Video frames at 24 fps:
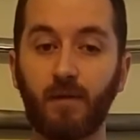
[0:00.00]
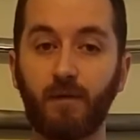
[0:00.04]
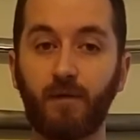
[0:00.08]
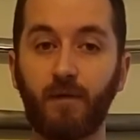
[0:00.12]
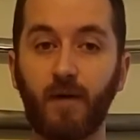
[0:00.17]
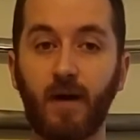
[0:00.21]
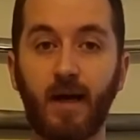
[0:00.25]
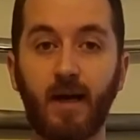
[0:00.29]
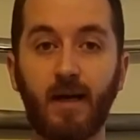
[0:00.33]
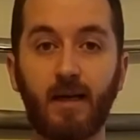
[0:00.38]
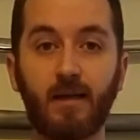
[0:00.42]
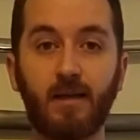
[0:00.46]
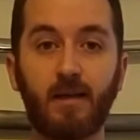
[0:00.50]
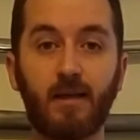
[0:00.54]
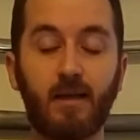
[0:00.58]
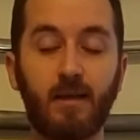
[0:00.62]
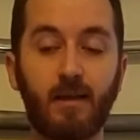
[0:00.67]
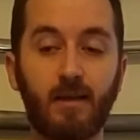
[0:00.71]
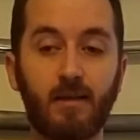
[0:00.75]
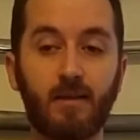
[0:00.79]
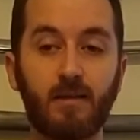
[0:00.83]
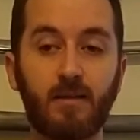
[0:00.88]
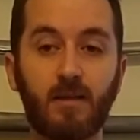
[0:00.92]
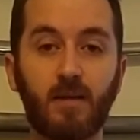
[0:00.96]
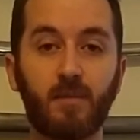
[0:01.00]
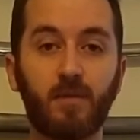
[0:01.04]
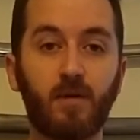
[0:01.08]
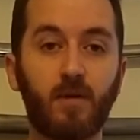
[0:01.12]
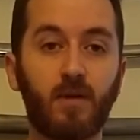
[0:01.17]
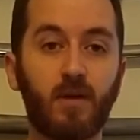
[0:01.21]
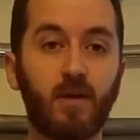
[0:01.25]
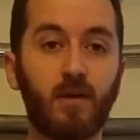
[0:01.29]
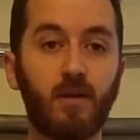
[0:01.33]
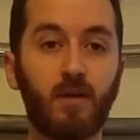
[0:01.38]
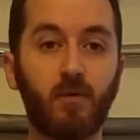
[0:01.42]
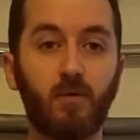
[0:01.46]
find in some of
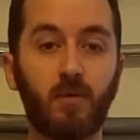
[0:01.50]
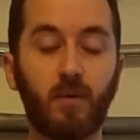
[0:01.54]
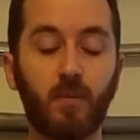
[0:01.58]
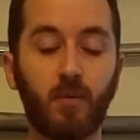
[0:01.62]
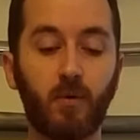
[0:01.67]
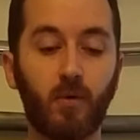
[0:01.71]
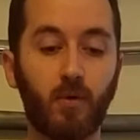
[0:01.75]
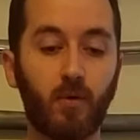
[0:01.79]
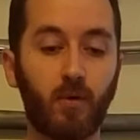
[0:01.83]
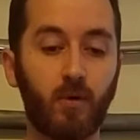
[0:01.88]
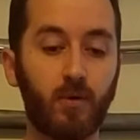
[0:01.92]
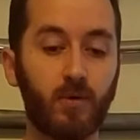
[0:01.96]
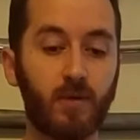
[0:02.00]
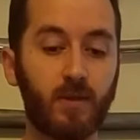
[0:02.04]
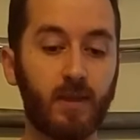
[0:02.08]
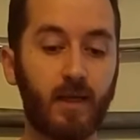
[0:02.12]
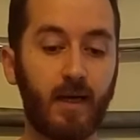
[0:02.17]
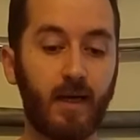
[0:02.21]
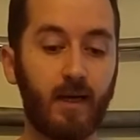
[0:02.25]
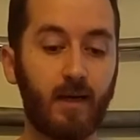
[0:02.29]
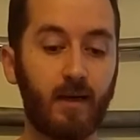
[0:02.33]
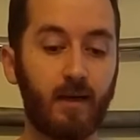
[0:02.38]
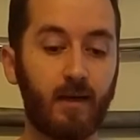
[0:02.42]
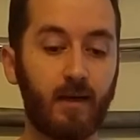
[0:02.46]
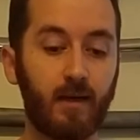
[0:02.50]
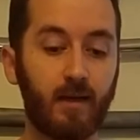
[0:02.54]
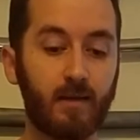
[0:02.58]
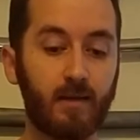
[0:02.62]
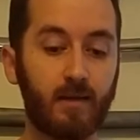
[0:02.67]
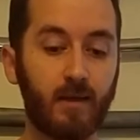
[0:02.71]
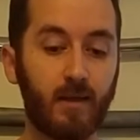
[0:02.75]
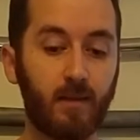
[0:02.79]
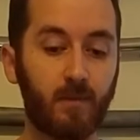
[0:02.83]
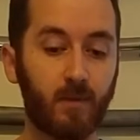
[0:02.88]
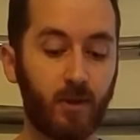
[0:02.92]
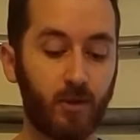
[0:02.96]
the reports and
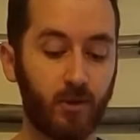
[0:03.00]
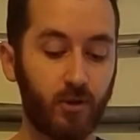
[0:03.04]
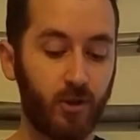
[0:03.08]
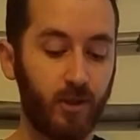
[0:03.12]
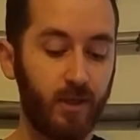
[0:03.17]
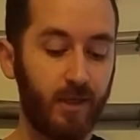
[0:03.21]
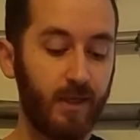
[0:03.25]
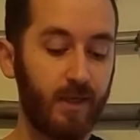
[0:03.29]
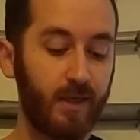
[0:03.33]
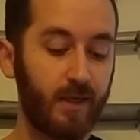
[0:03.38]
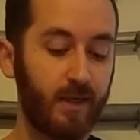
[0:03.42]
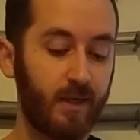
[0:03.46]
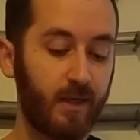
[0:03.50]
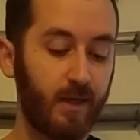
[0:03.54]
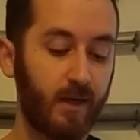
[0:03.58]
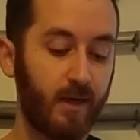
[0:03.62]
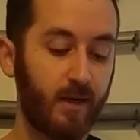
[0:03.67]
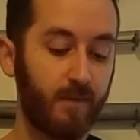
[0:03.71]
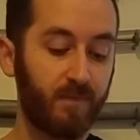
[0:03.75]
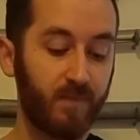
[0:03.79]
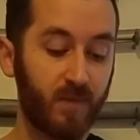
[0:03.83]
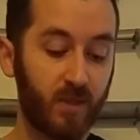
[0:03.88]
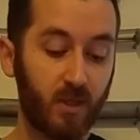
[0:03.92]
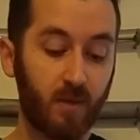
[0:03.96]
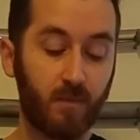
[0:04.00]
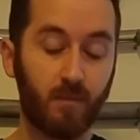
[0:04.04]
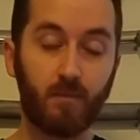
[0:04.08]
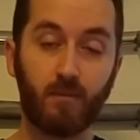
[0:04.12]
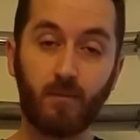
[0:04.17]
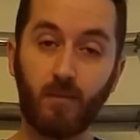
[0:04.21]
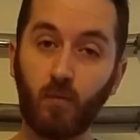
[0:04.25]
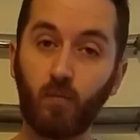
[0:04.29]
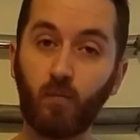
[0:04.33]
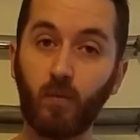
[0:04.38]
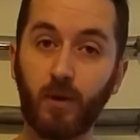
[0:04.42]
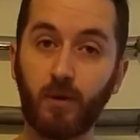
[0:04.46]
assemblage
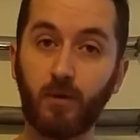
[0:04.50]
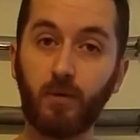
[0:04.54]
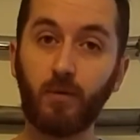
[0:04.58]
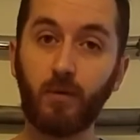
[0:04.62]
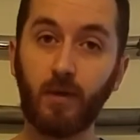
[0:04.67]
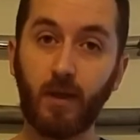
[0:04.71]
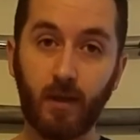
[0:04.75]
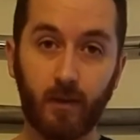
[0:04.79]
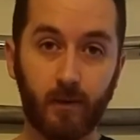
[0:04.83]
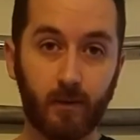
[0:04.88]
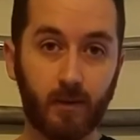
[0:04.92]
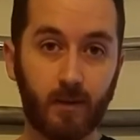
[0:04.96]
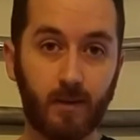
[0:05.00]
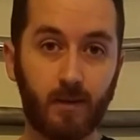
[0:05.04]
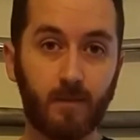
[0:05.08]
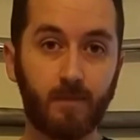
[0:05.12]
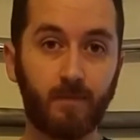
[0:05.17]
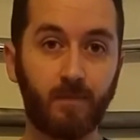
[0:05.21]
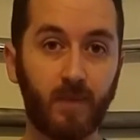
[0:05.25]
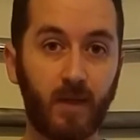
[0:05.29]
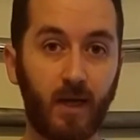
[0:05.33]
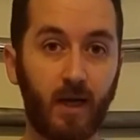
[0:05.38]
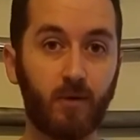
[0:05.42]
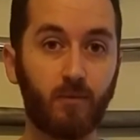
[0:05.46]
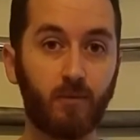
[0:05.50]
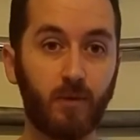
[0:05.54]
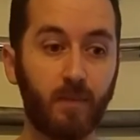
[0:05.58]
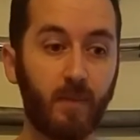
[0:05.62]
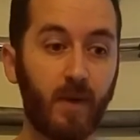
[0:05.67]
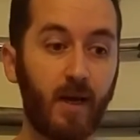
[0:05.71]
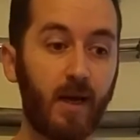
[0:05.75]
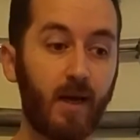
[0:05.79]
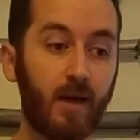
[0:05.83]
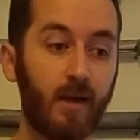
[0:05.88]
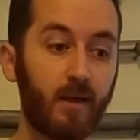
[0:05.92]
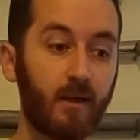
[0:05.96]
some Waloon hilts that
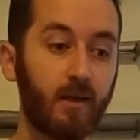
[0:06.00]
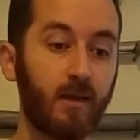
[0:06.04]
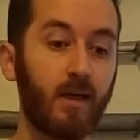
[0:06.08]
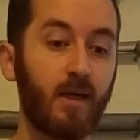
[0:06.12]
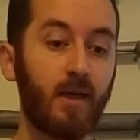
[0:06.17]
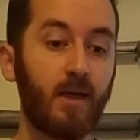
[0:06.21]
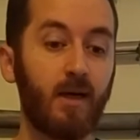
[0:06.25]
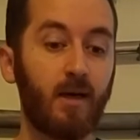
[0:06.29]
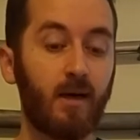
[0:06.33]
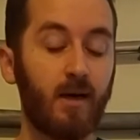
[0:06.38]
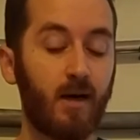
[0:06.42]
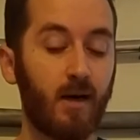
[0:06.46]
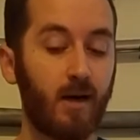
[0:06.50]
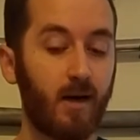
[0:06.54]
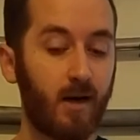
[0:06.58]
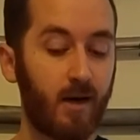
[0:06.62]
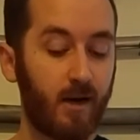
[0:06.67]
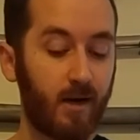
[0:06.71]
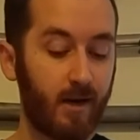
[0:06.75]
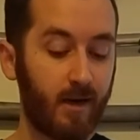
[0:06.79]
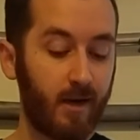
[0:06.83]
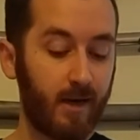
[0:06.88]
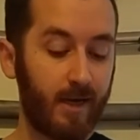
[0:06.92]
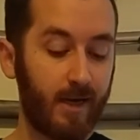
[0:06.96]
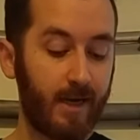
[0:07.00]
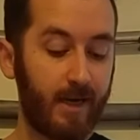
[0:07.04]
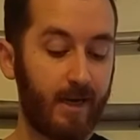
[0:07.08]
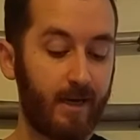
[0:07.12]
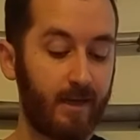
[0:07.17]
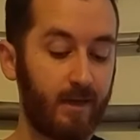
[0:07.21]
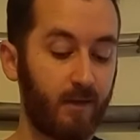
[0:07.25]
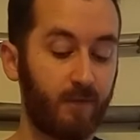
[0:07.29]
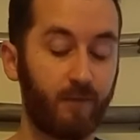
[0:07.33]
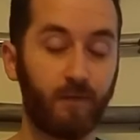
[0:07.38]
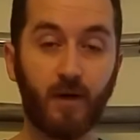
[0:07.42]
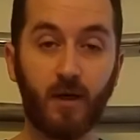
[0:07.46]
remain,
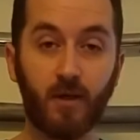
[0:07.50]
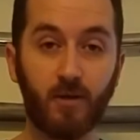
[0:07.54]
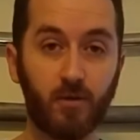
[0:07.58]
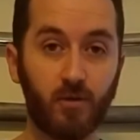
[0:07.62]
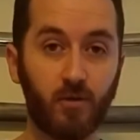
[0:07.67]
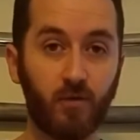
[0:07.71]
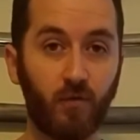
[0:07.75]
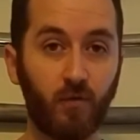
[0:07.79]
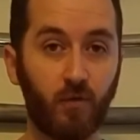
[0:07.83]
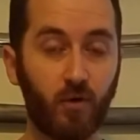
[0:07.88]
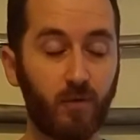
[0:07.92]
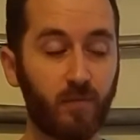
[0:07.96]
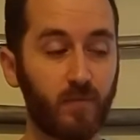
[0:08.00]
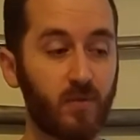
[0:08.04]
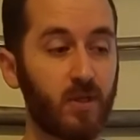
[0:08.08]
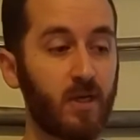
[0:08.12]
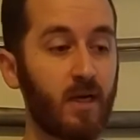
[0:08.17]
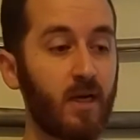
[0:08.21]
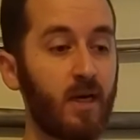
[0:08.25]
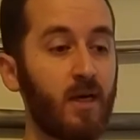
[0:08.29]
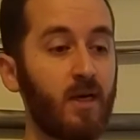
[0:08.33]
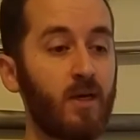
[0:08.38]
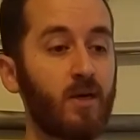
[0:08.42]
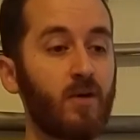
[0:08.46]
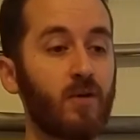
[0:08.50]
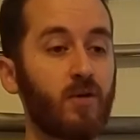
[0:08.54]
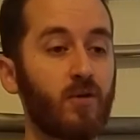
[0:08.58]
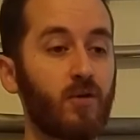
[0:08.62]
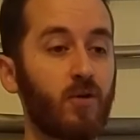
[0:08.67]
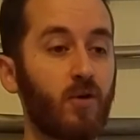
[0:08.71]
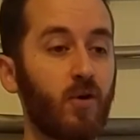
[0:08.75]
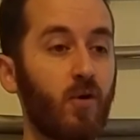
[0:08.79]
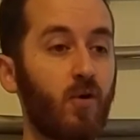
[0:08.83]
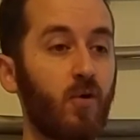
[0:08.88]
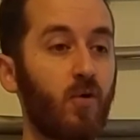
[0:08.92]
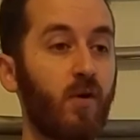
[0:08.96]
and in various forms.
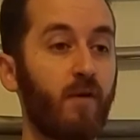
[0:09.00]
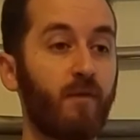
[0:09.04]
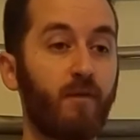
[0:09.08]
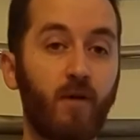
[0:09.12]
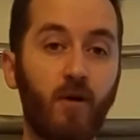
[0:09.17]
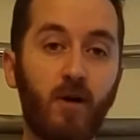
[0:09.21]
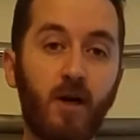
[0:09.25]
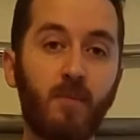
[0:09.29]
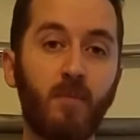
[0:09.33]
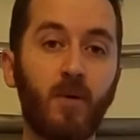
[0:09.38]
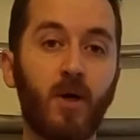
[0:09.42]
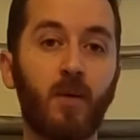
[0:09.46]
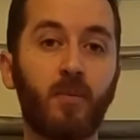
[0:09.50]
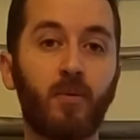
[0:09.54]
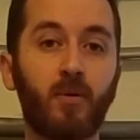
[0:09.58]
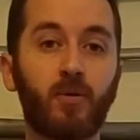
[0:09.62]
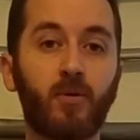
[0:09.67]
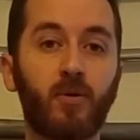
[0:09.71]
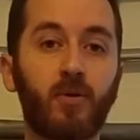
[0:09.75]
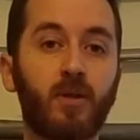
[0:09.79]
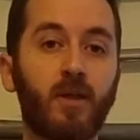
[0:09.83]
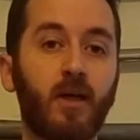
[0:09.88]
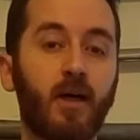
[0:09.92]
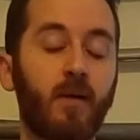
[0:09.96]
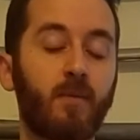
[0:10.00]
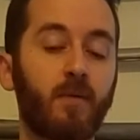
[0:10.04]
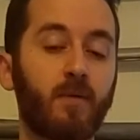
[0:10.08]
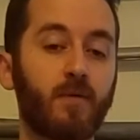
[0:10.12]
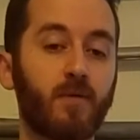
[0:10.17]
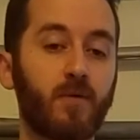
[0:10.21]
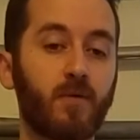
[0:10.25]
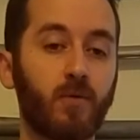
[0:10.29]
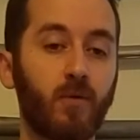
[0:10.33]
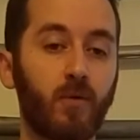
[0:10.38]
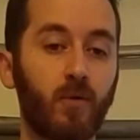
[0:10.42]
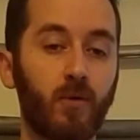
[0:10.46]
So a very popular type of
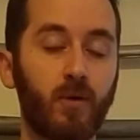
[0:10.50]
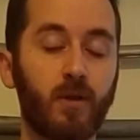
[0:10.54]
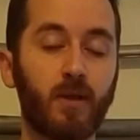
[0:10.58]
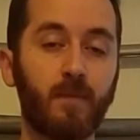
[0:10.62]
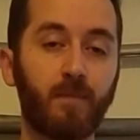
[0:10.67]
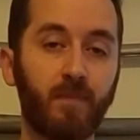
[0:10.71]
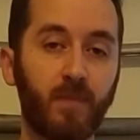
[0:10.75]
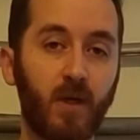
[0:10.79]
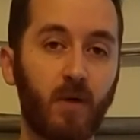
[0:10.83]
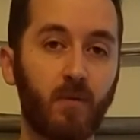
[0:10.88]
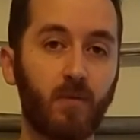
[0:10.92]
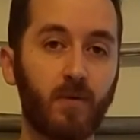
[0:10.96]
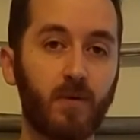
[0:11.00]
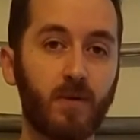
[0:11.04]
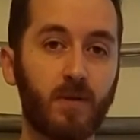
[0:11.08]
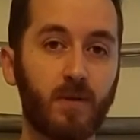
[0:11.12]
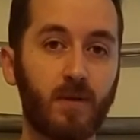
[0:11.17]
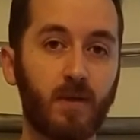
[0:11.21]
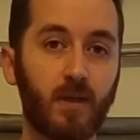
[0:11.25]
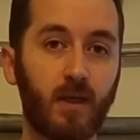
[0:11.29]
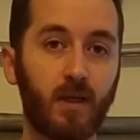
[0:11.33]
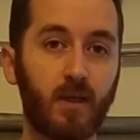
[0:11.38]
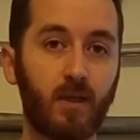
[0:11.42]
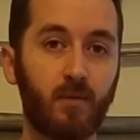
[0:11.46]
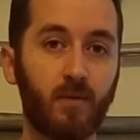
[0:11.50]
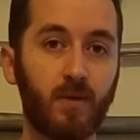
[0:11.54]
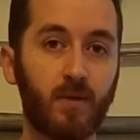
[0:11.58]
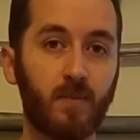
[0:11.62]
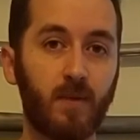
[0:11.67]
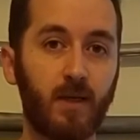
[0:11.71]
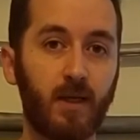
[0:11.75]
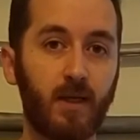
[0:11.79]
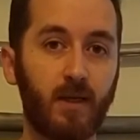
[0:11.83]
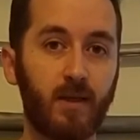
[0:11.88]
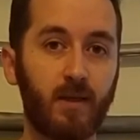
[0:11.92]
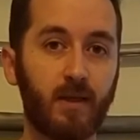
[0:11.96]
sword that was
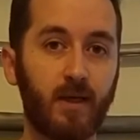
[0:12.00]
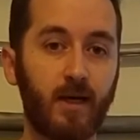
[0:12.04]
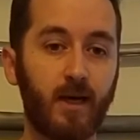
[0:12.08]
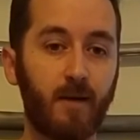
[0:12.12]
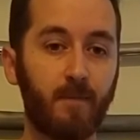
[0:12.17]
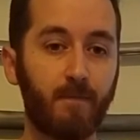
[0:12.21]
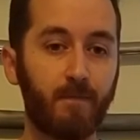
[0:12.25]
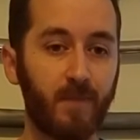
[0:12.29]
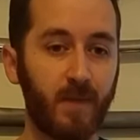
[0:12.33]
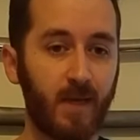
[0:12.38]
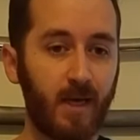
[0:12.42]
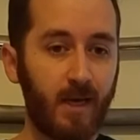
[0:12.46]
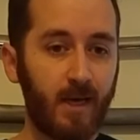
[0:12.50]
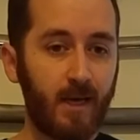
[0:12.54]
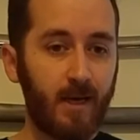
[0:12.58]
made at the time.